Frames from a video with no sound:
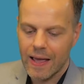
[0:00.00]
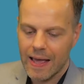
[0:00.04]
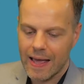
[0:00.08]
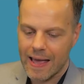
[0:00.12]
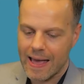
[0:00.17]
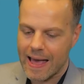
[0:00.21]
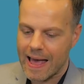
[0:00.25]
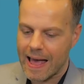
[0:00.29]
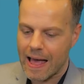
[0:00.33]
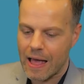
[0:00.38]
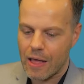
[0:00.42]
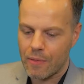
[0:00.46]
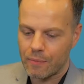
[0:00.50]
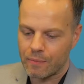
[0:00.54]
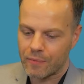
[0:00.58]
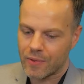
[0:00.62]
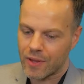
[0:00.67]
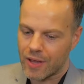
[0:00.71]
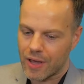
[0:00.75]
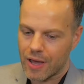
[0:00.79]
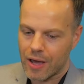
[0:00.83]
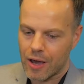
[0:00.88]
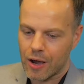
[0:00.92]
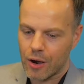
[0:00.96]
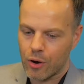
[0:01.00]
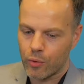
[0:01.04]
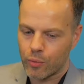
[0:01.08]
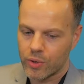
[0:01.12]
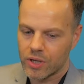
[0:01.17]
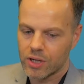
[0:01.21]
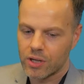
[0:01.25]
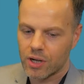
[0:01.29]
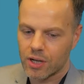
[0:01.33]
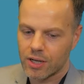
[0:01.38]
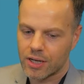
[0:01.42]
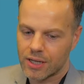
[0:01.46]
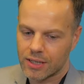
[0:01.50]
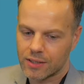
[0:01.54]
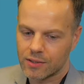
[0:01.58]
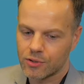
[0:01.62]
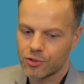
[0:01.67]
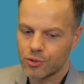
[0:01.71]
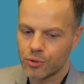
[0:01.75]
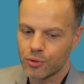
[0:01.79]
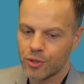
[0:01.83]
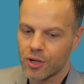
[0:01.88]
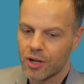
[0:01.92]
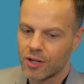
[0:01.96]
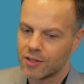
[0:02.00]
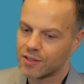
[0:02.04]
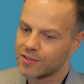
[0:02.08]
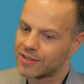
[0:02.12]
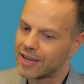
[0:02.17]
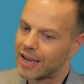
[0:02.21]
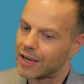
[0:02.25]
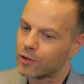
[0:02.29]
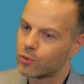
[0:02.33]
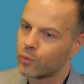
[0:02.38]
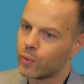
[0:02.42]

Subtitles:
and we got into contact